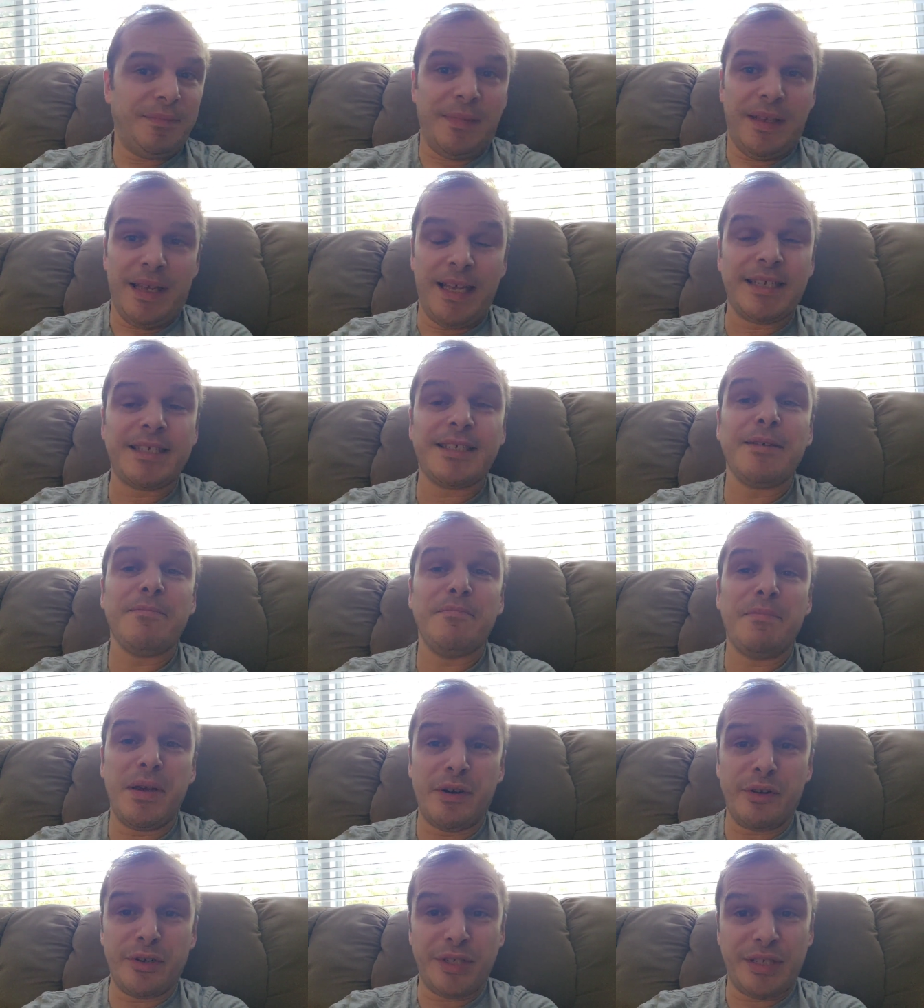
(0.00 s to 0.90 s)
it's
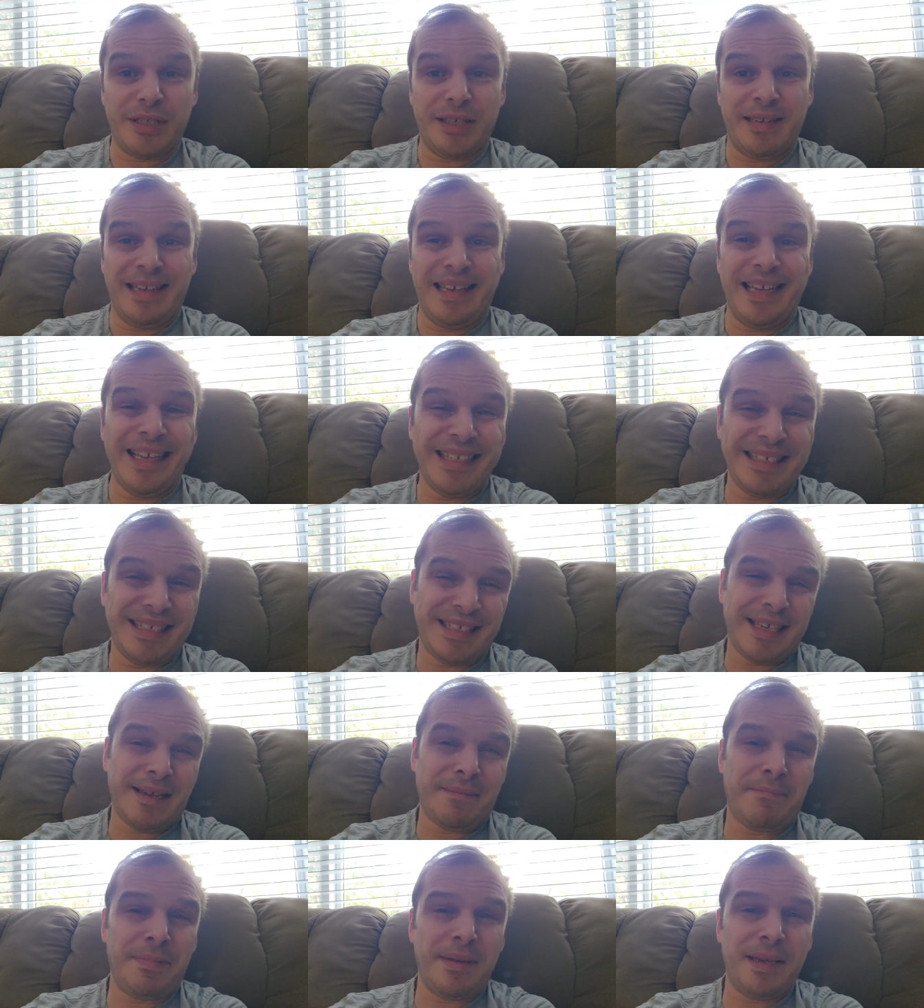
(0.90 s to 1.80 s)
embarrassing.
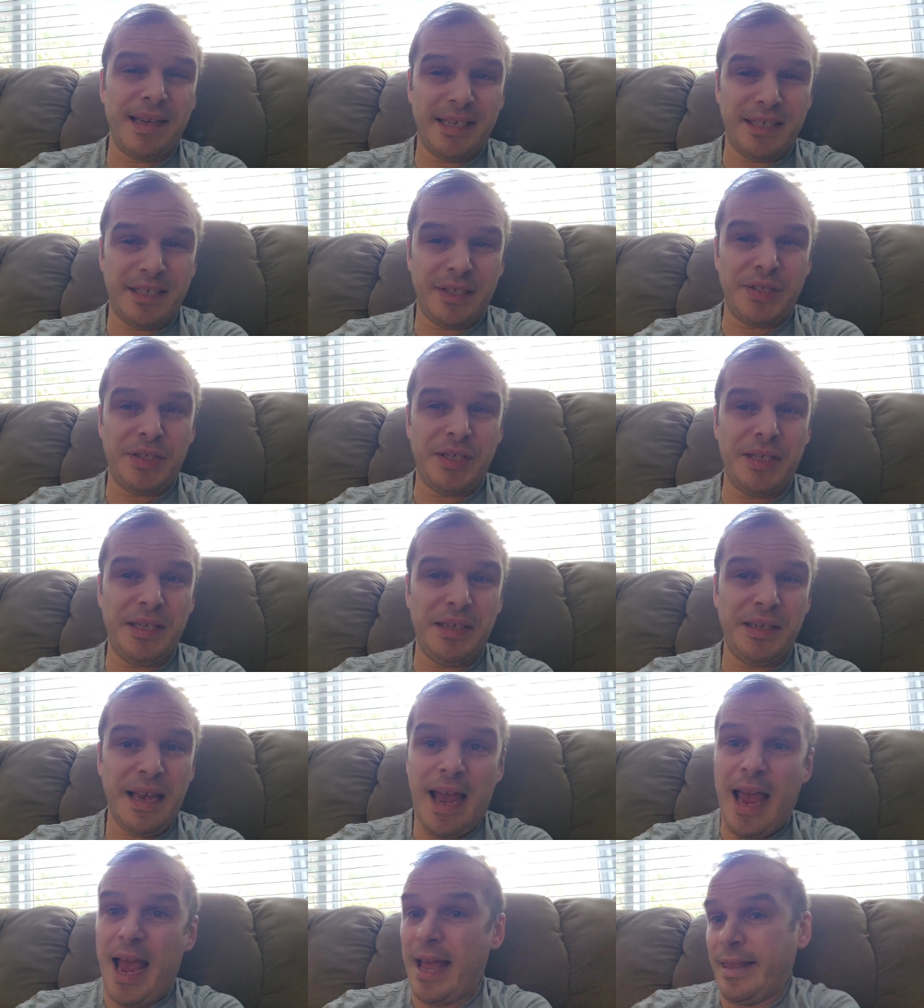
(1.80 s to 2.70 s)
Inside PSG,
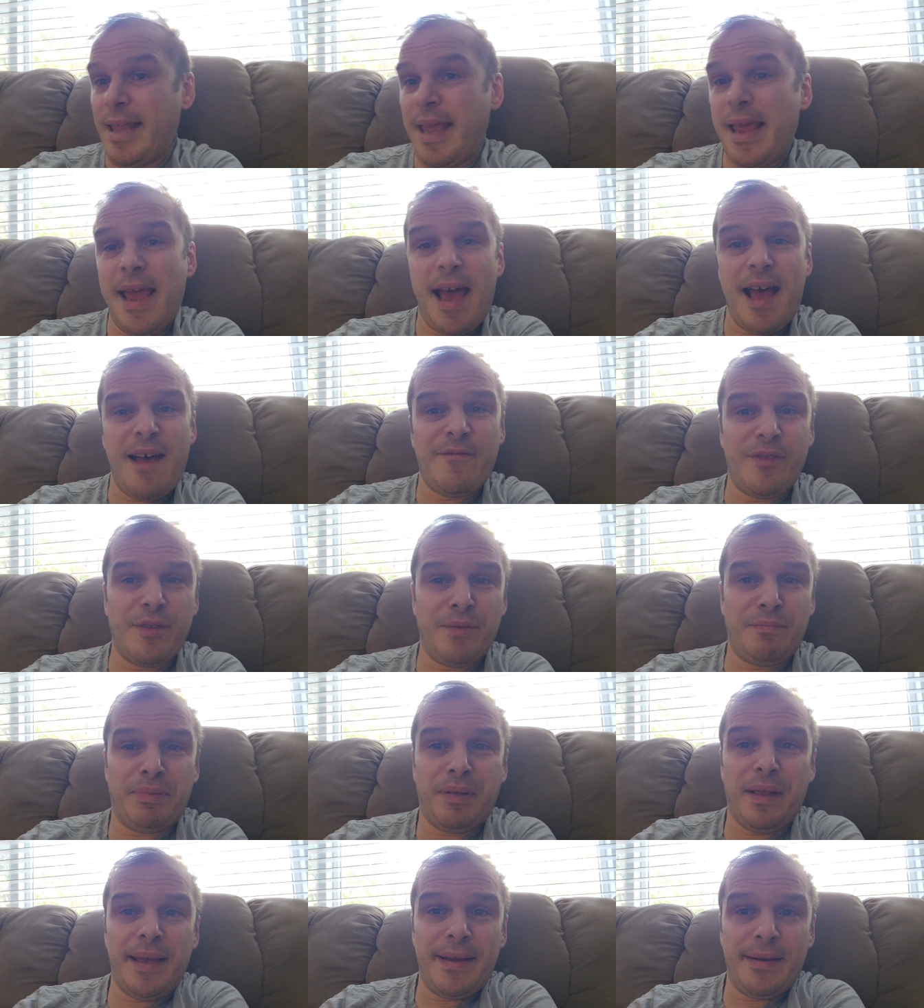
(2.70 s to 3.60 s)
and they have the
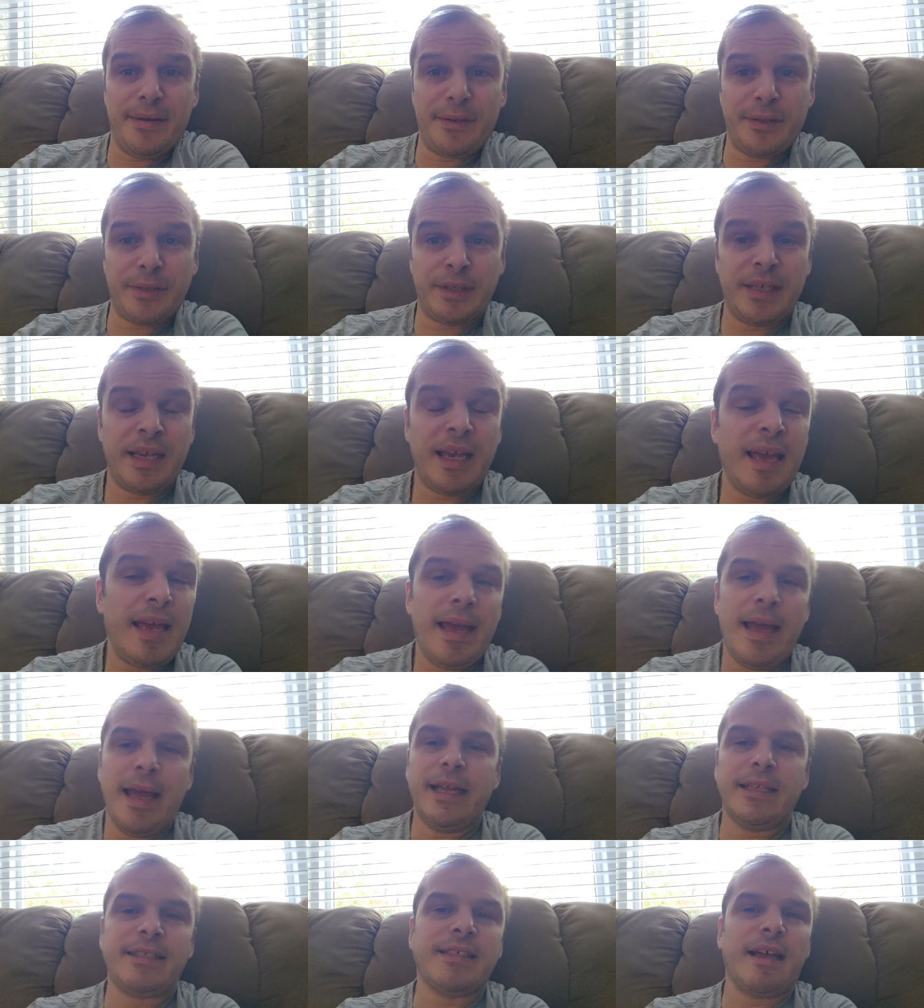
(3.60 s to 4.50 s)
players.
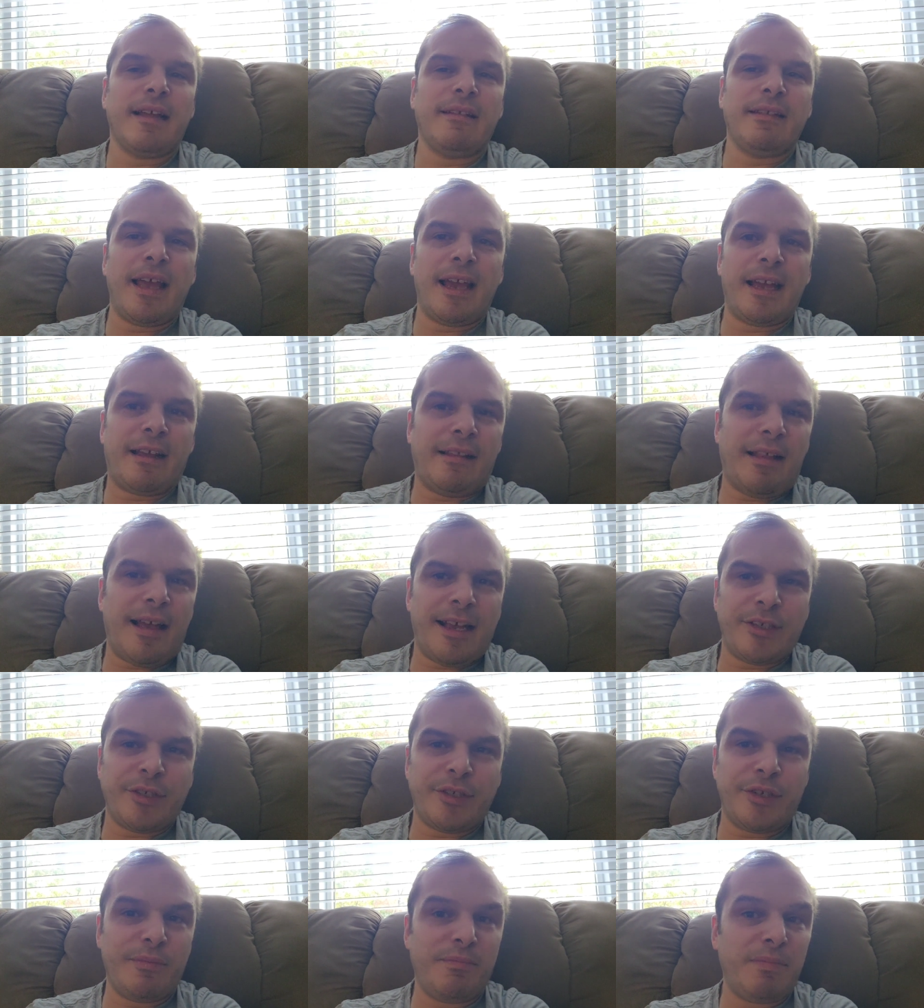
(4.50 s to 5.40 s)
It's unlike
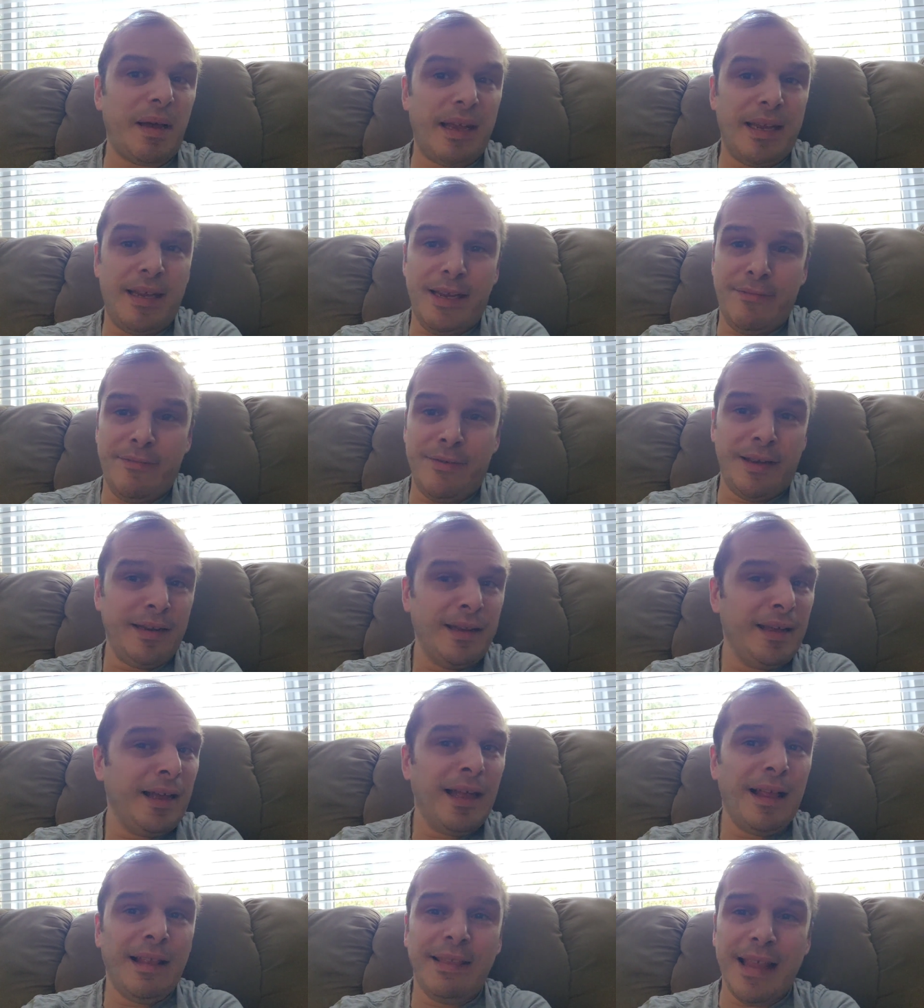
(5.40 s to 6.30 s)
last year, but even
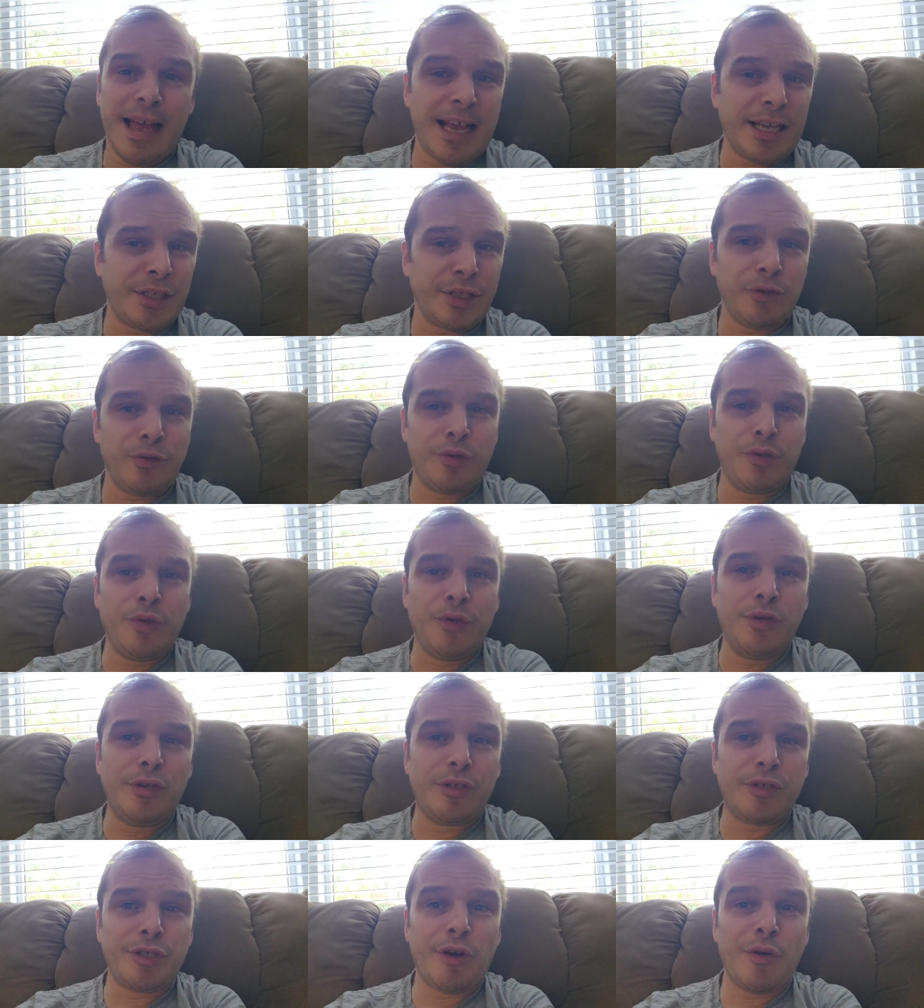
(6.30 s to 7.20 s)
last year, 2
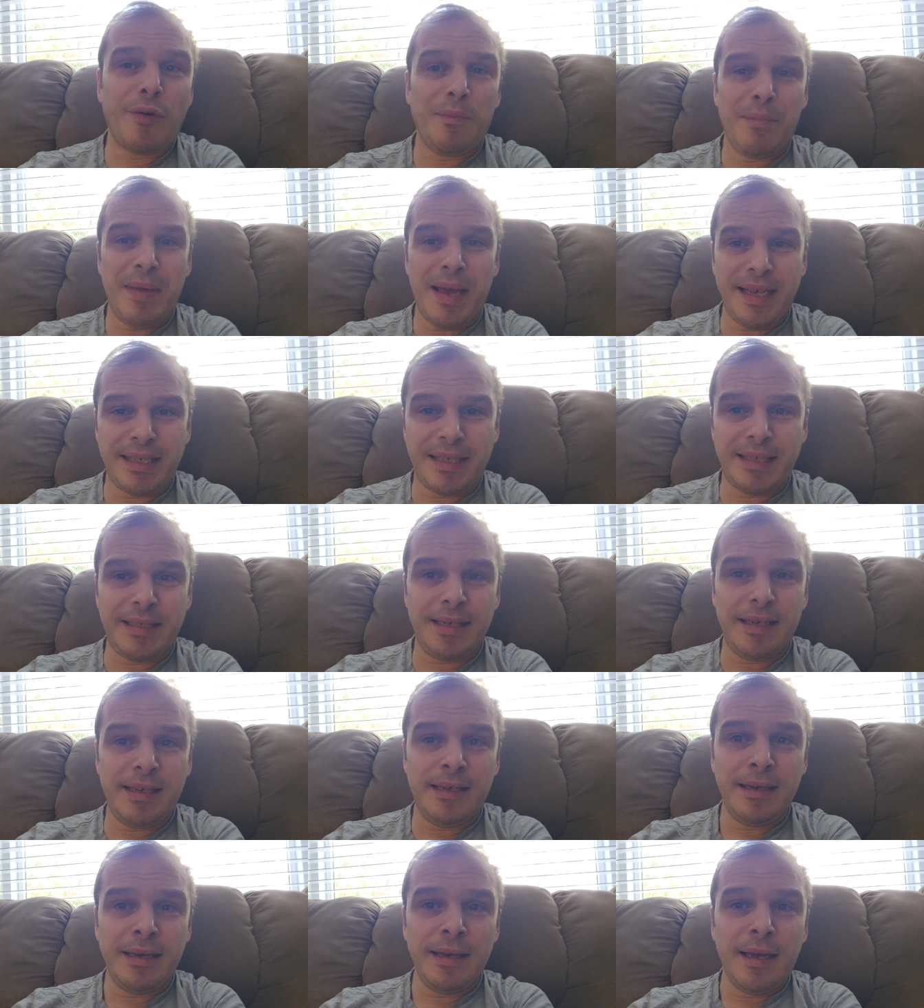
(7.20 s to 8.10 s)
years ago,
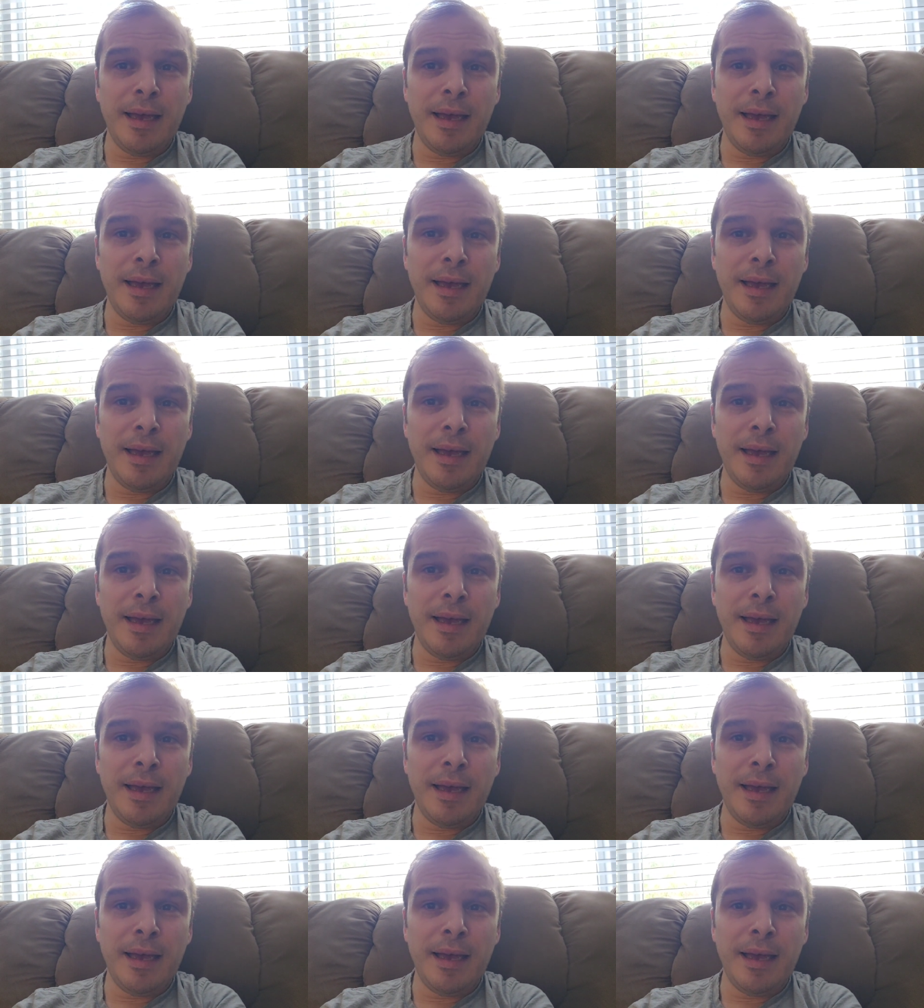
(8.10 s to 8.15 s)
Messi,